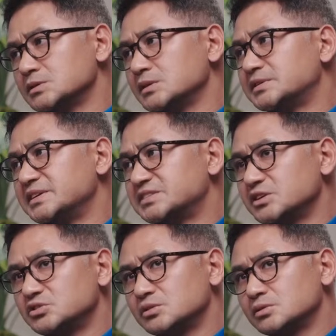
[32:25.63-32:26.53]
See, the
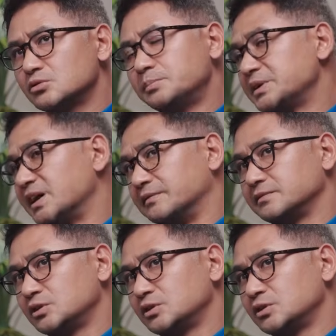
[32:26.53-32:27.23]
decision could be tough.